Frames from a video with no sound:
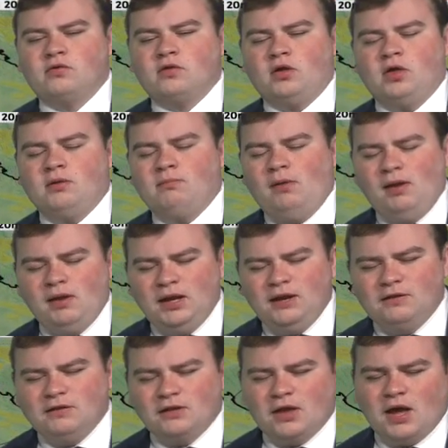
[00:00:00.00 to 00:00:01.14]
So you may
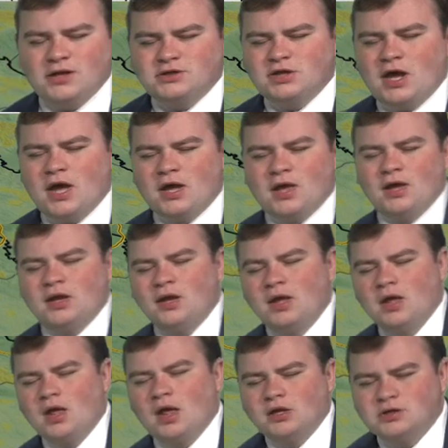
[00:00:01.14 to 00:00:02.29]
need the light jacket
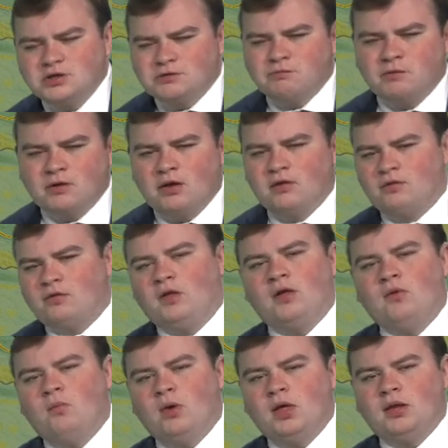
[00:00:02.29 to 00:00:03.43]
uh, just because the
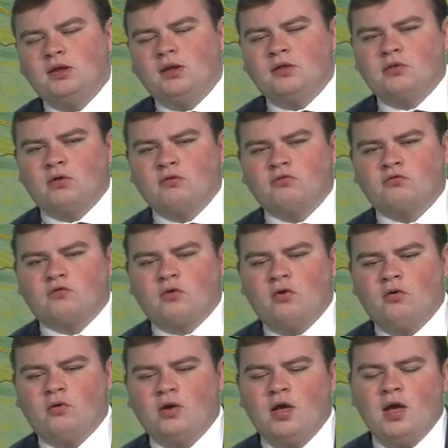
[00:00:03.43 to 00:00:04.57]
wind is so
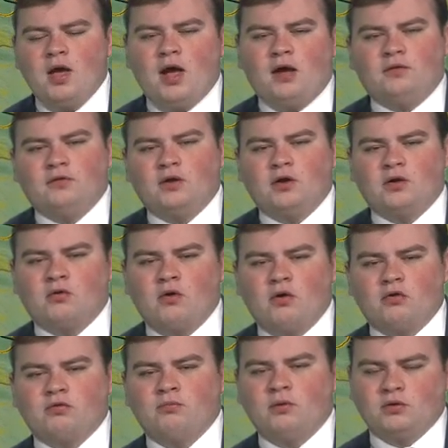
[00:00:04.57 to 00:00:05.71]
strong out there
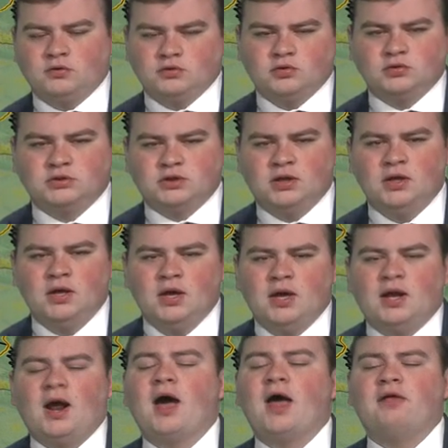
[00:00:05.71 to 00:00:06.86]
across middle Georgia.
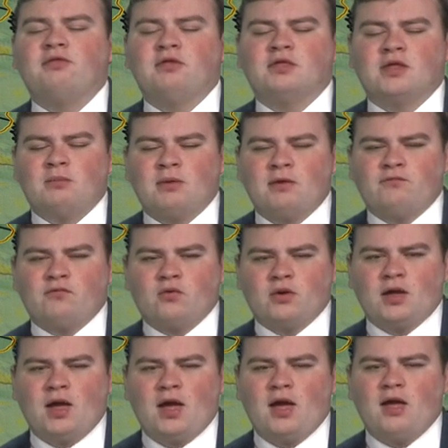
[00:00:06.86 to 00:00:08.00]
And I'll have the seven day
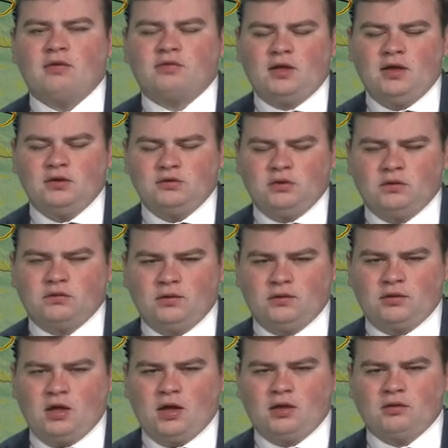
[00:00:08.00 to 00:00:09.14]
forecast in just 10
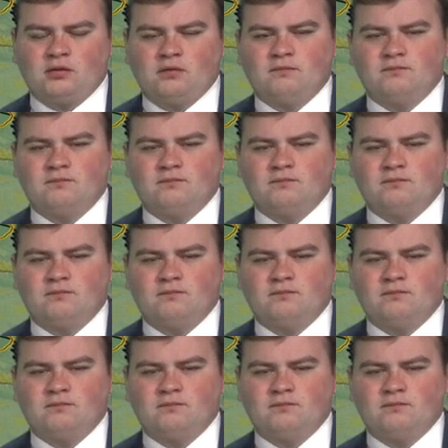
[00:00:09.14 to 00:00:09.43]
seconds.